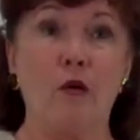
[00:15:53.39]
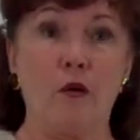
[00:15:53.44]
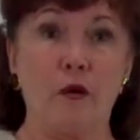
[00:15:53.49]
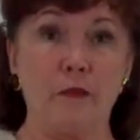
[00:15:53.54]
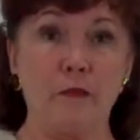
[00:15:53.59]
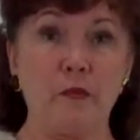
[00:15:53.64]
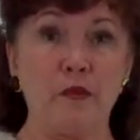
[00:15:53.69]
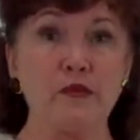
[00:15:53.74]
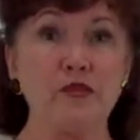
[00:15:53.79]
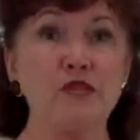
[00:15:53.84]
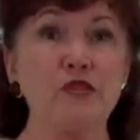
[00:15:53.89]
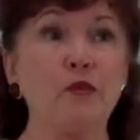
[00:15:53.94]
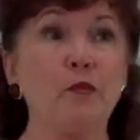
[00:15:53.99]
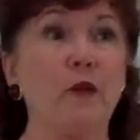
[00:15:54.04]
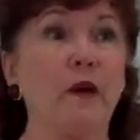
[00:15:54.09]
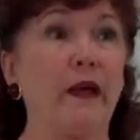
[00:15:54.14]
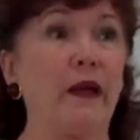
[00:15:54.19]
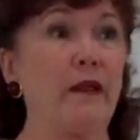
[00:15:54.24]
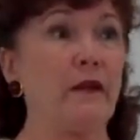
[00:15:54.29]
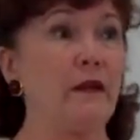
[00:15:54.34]
or push
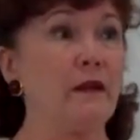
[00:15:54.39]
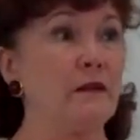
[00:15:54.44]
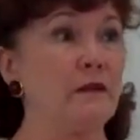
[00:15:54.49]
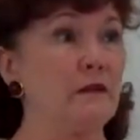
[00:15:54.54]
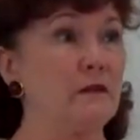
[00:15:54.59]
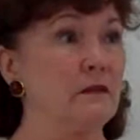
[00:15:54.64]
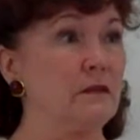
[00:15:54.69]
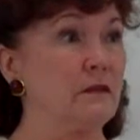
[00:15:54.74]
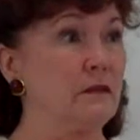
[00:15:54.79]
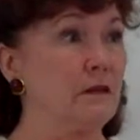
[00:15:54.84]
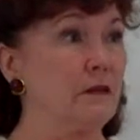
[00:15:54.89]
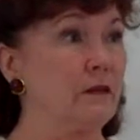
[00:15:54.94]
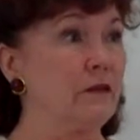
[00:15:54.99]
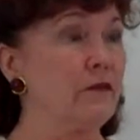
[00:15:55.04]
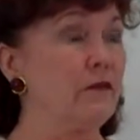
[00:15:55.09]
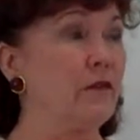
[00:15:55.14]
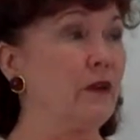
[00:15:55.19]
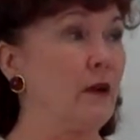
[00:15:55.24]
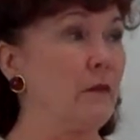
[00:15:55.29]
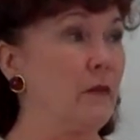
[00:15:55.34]
away
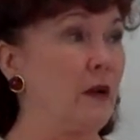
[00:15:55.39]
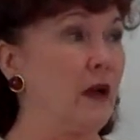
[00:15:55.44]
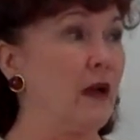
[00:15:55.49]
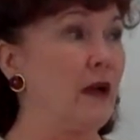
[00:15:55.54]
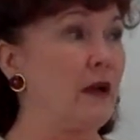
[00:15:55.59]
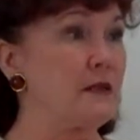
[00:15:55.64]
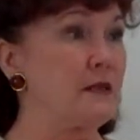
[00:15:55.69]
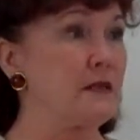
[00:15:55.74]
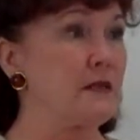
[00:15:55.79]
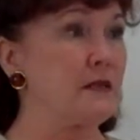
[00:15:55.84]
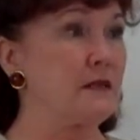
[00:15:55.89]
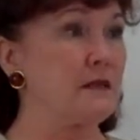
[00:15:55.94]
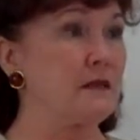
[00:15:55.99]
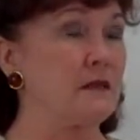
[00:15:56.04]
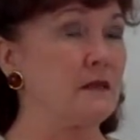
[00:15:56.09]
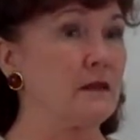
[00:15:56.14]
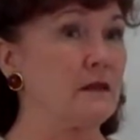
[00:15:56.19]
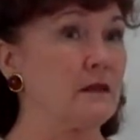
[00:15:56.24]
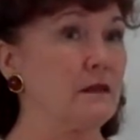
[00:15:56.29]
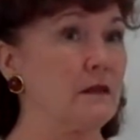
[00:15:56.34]
from us.
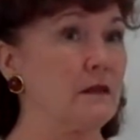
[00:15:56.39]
